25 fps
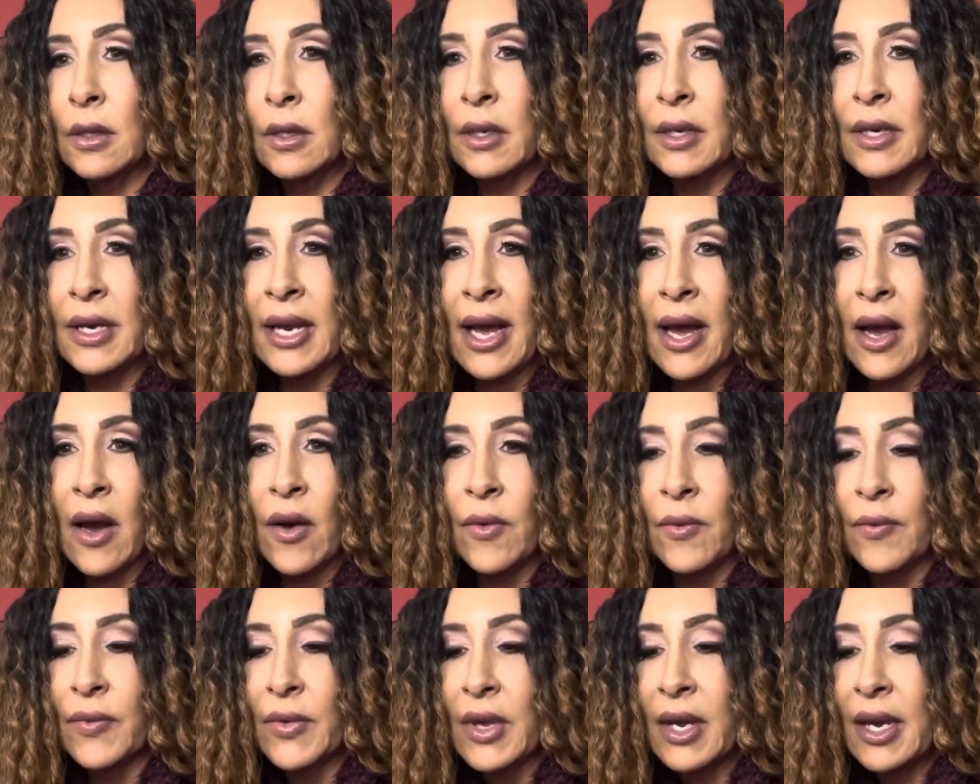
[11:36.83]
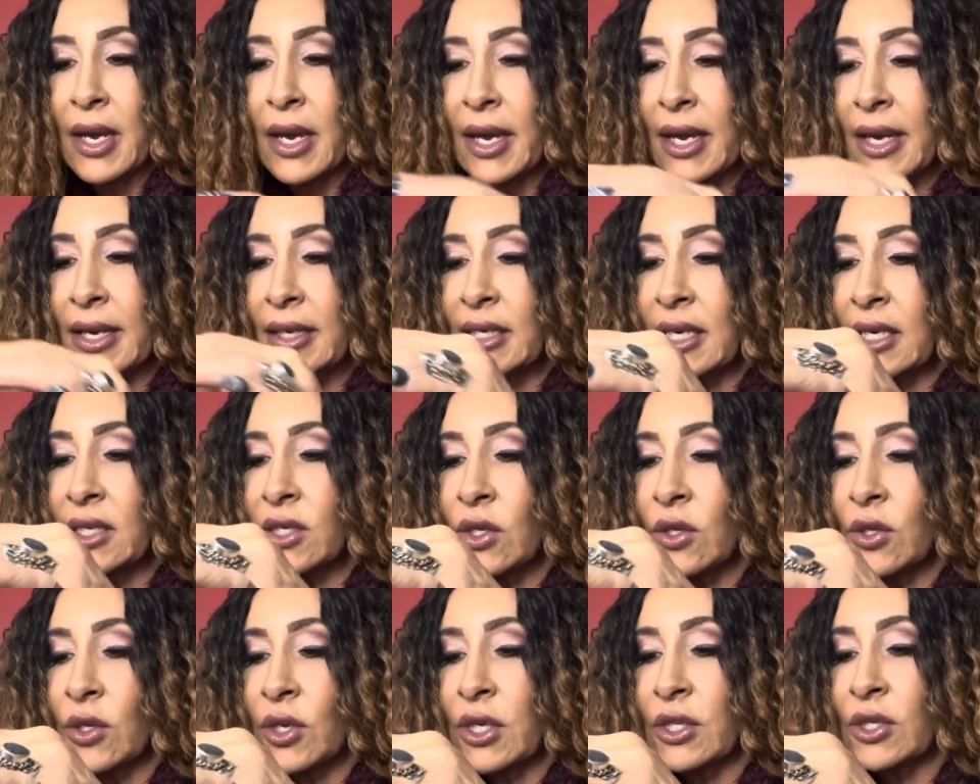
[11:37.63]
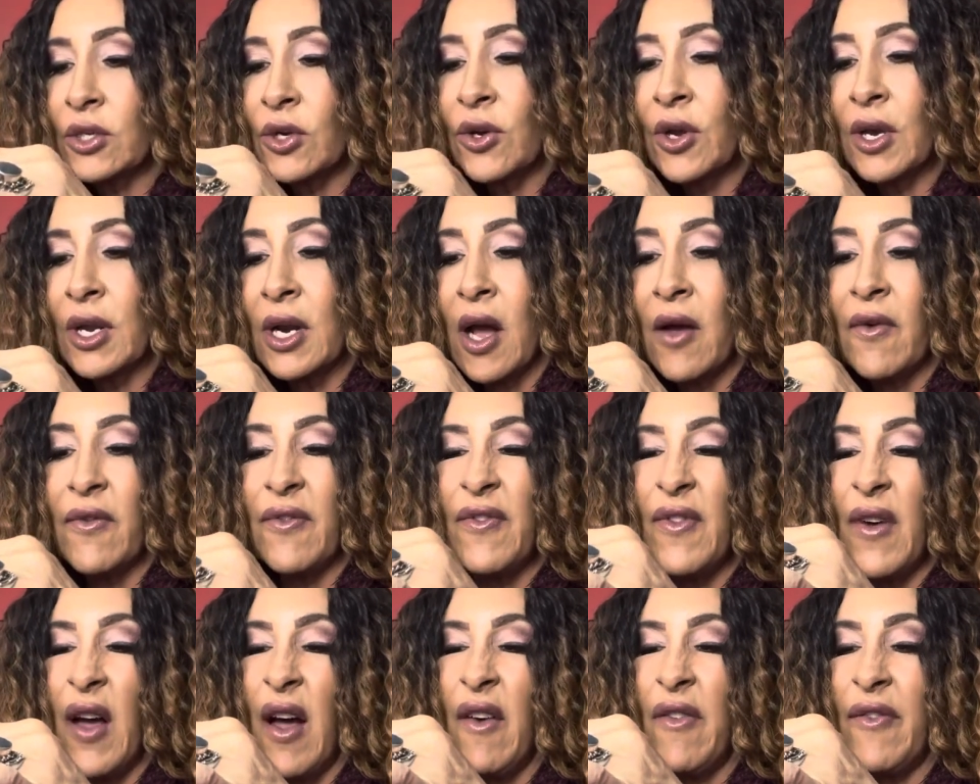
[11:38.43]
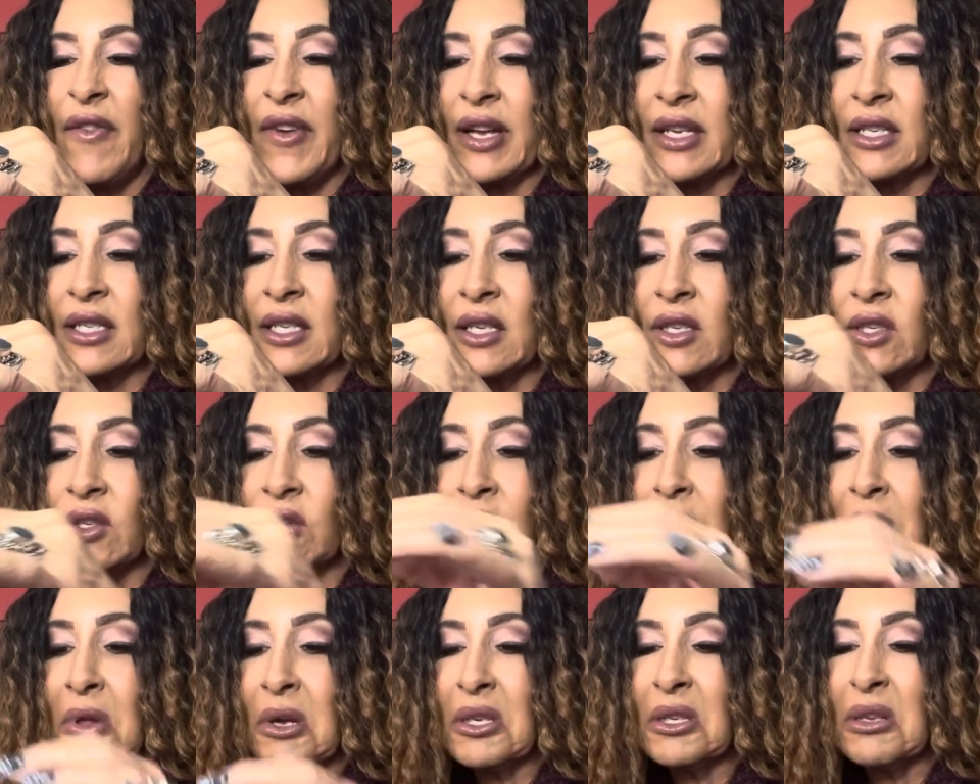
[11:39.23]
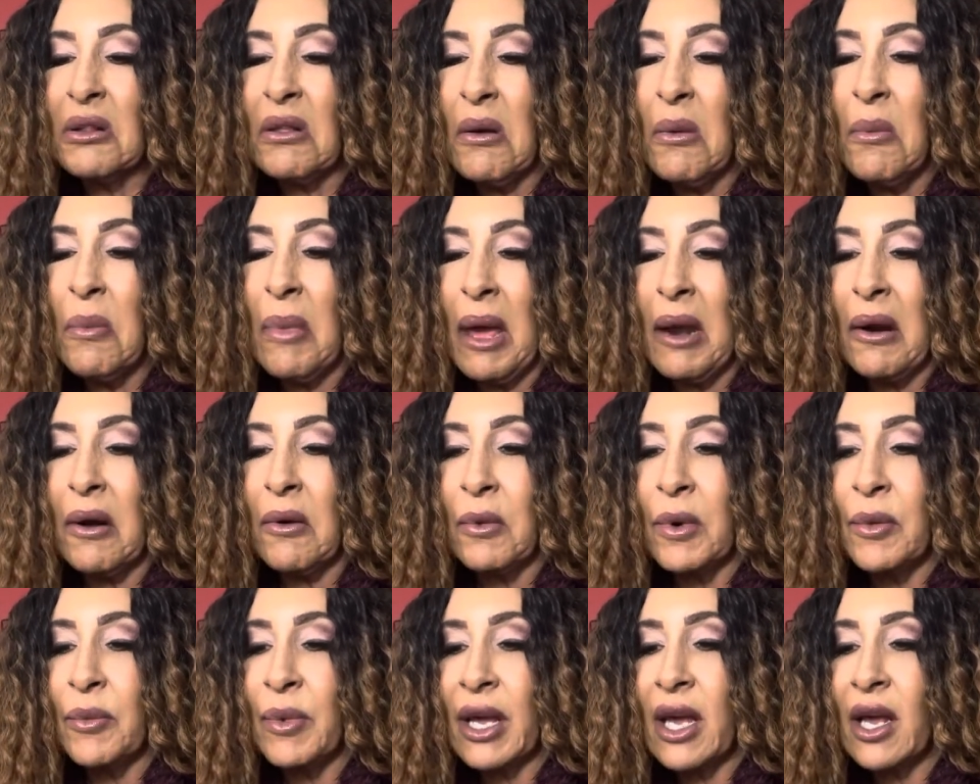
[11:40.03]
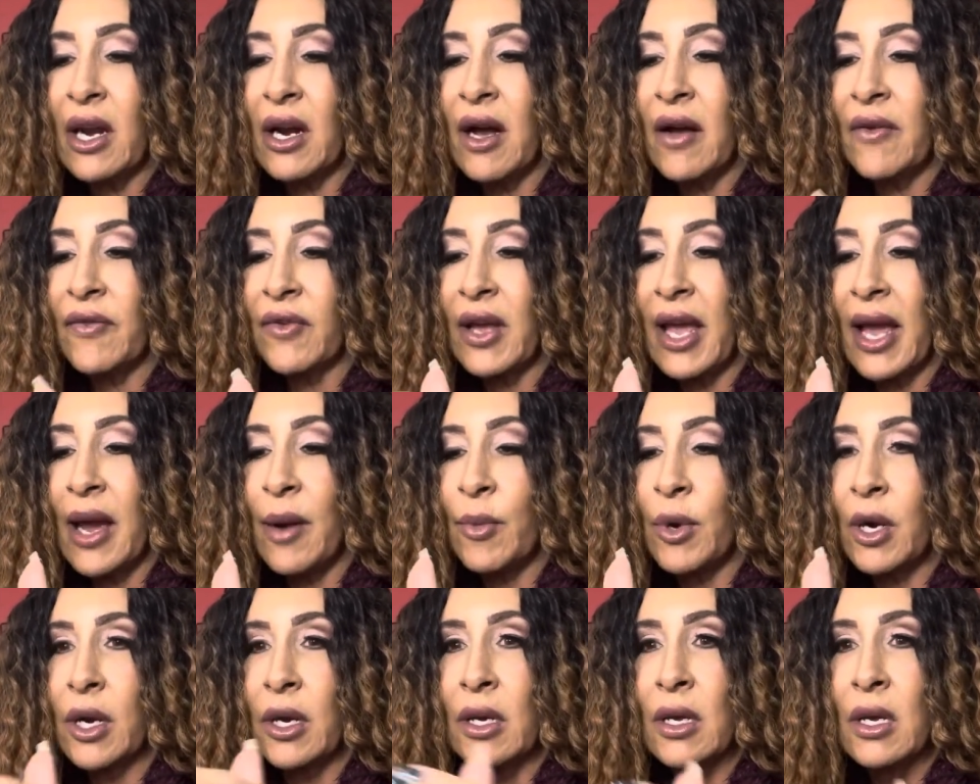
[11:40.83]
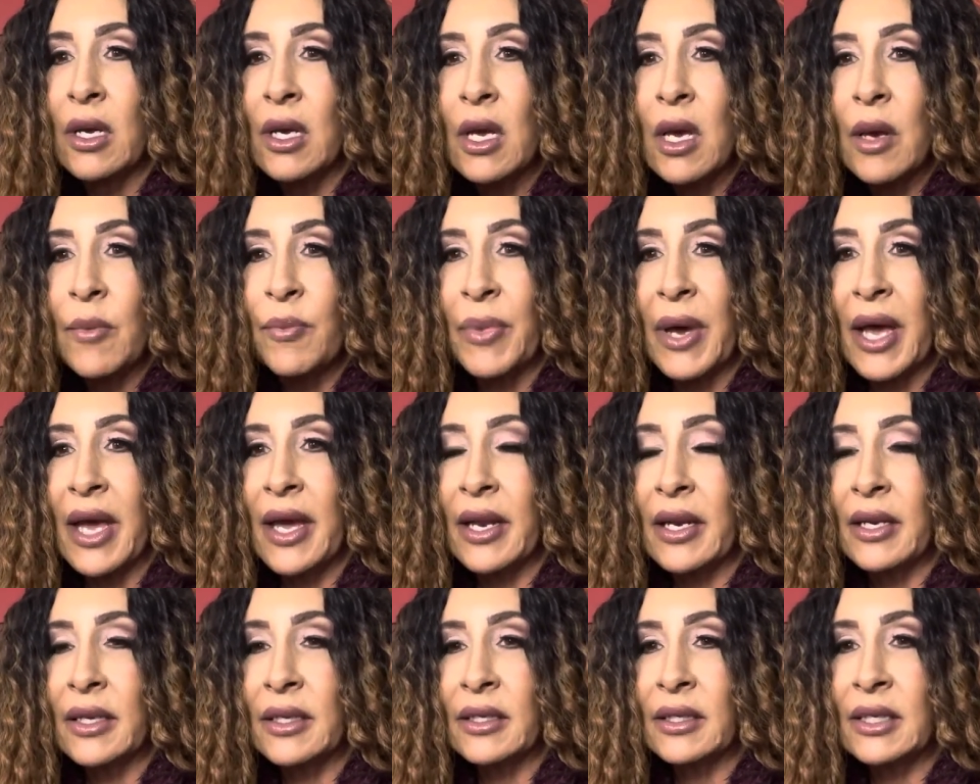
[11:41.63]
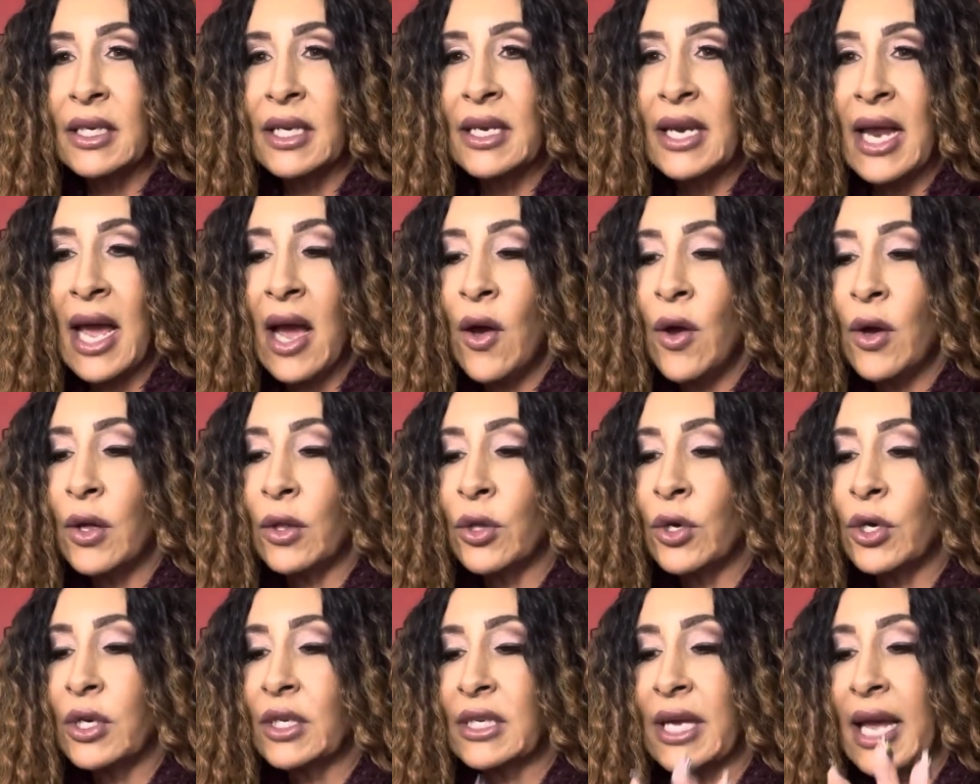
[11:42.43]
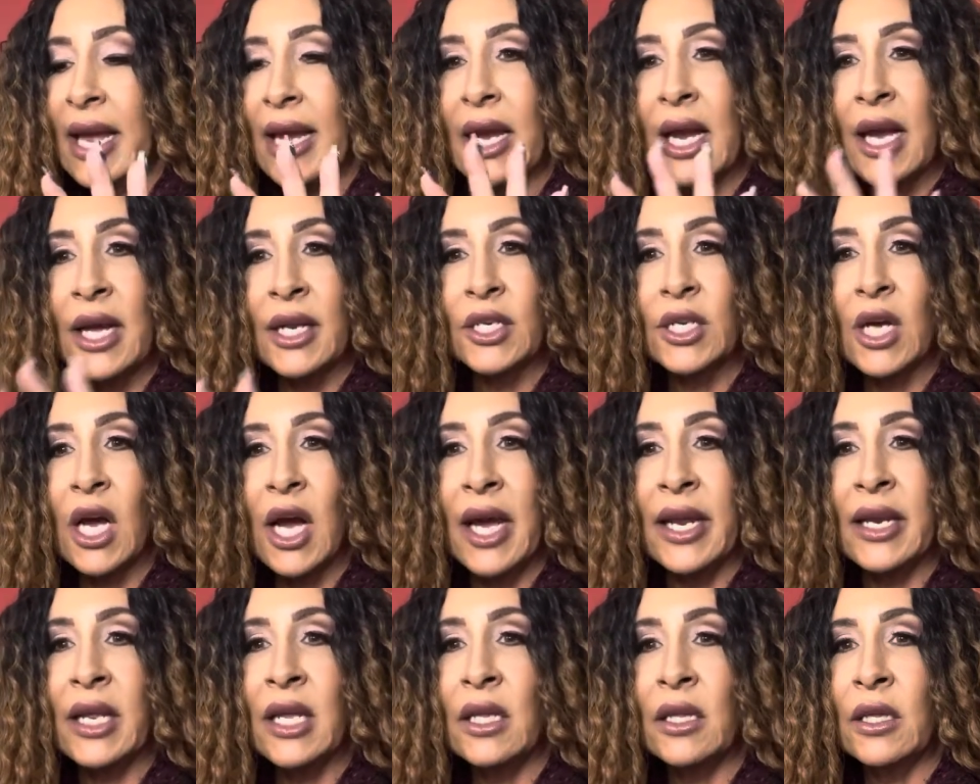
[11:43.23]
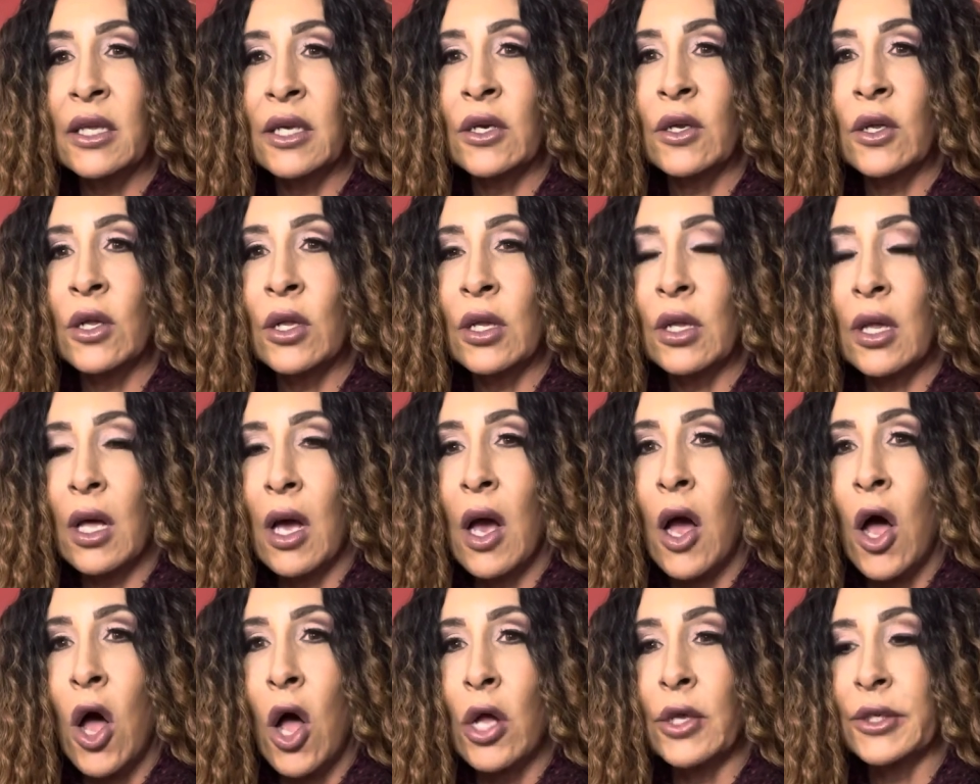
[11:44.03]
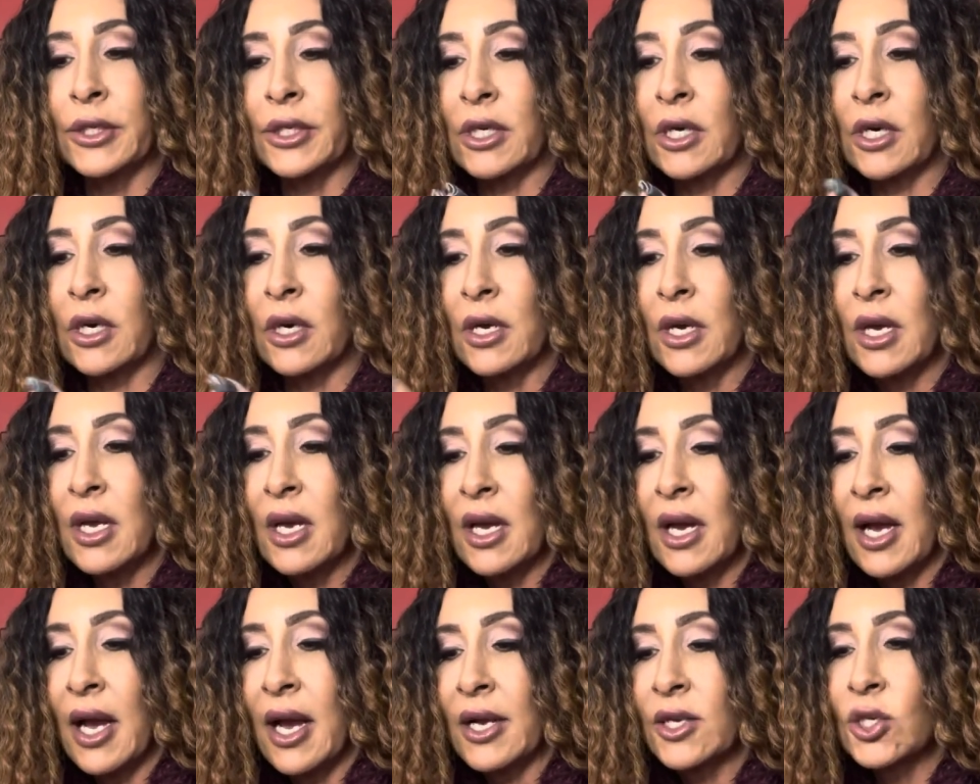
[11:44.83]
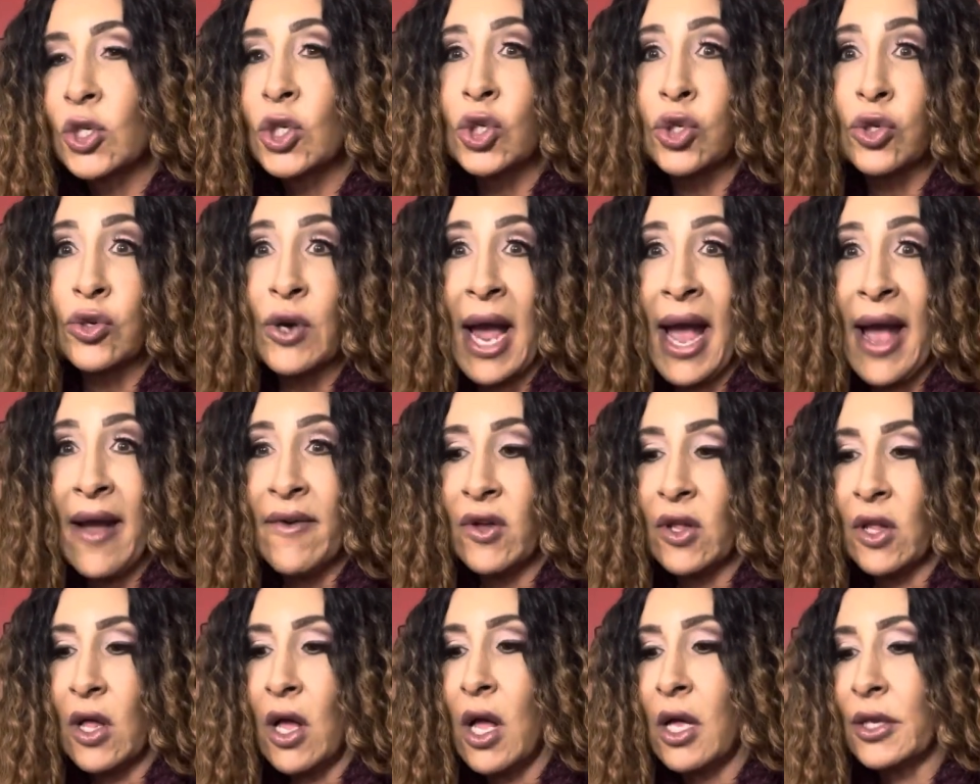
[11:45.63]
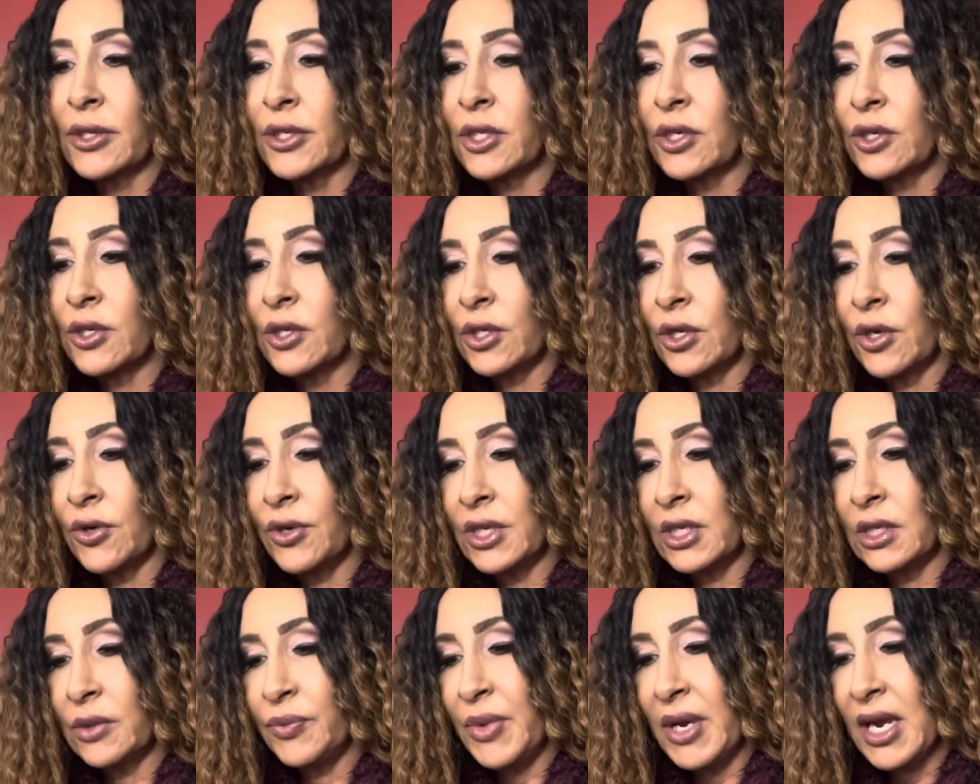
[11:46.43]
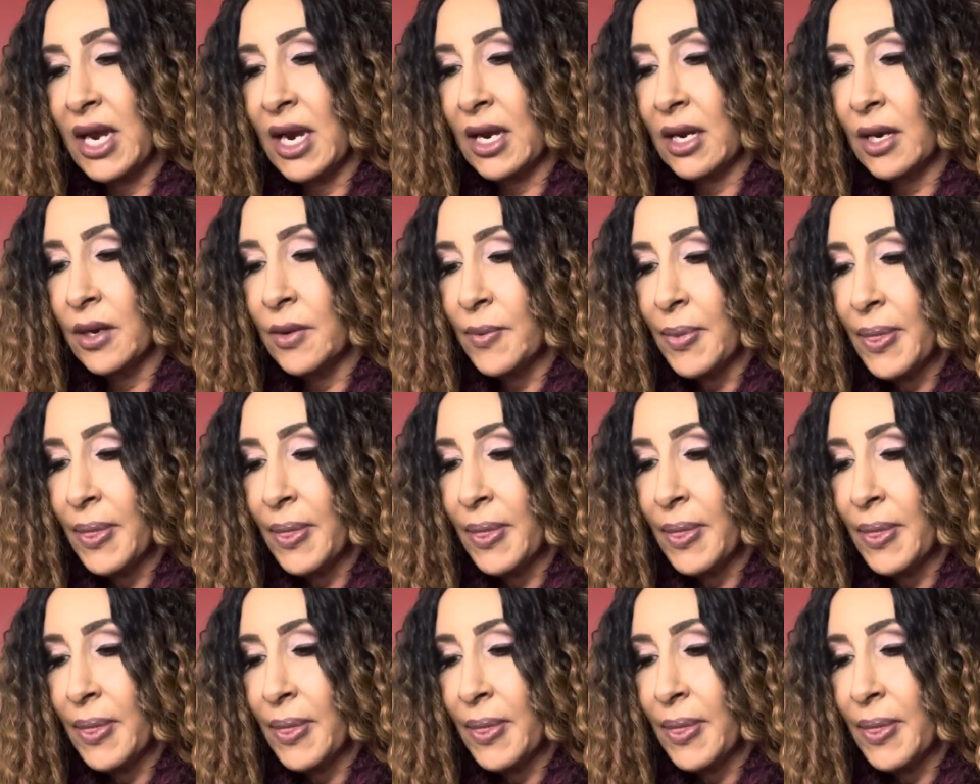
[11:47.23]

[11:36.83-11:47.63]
Now, it doesn't look so good, I'll fix it so it looks a little better when we get off camera. But see, now it looks like a tiny little altar, a travel altar, so to speak.